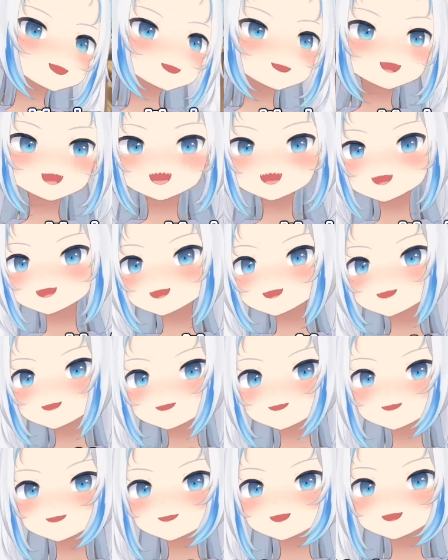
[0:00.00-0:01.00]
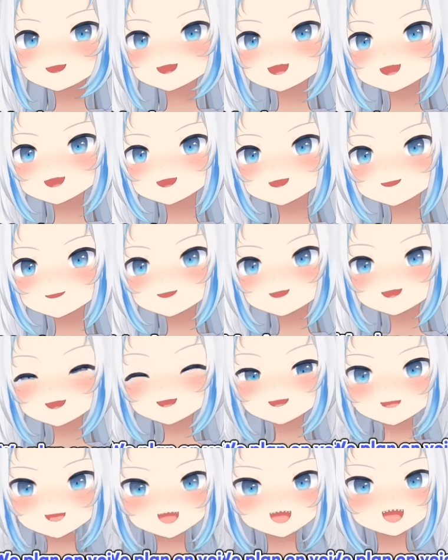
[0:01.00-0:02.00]
plan on... We plan on voice
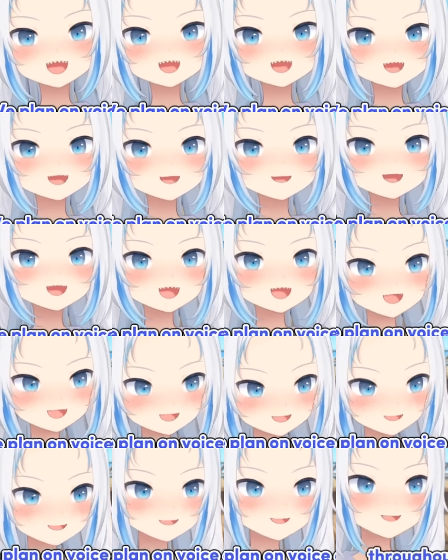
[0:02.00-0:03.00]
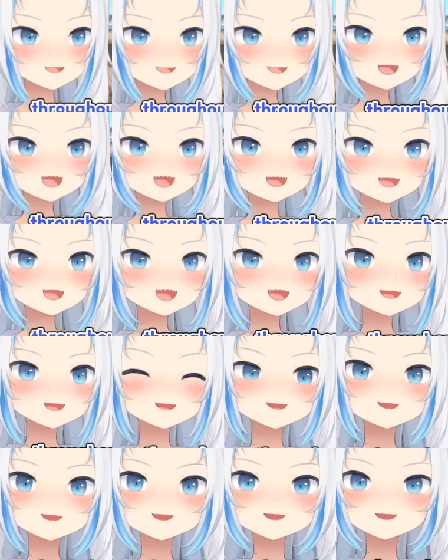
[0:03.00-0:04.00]
chatting as well throughout it,
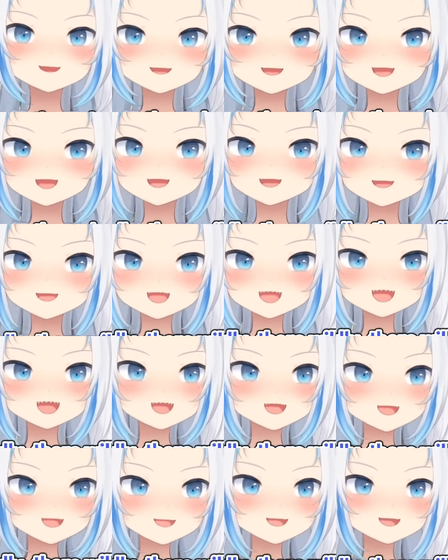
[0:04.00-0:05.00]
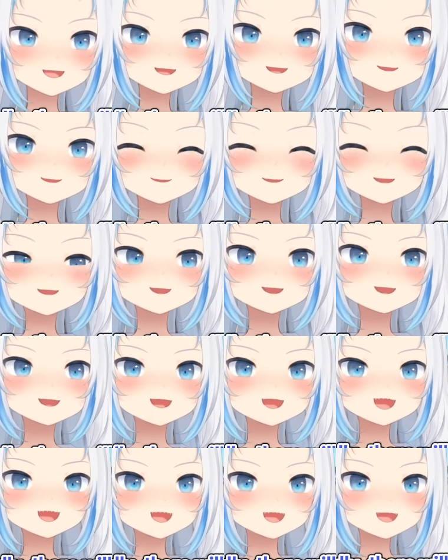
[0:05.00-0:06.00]
so hopefully there will be some good,
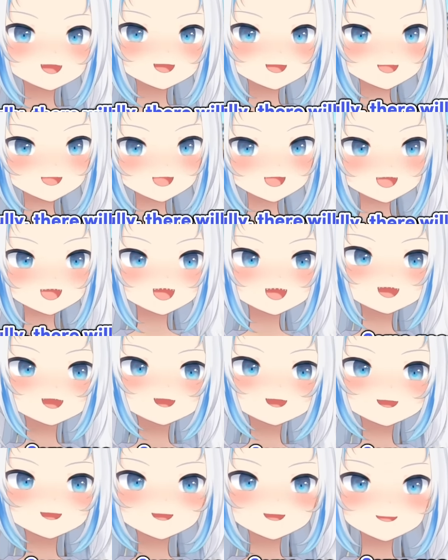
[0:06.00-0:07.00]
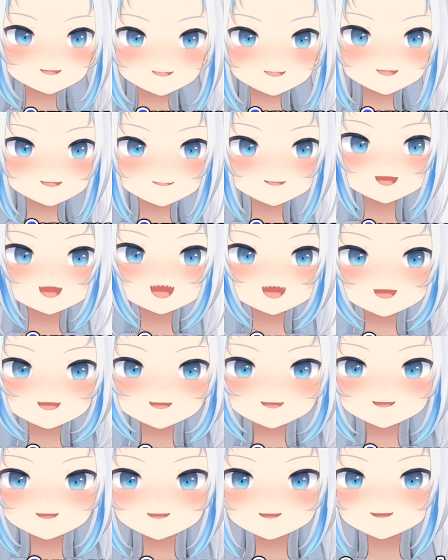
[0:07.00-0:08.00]
uh... some good
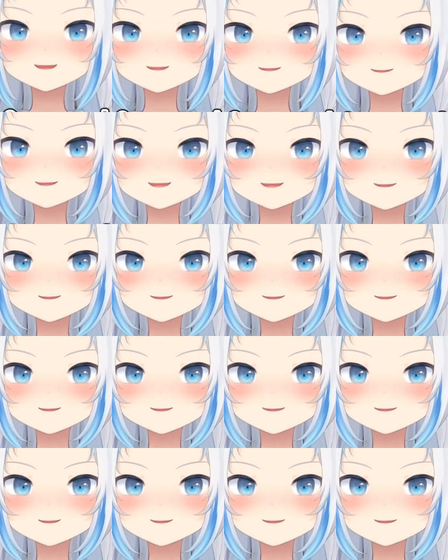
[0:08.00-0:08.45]
banter, some good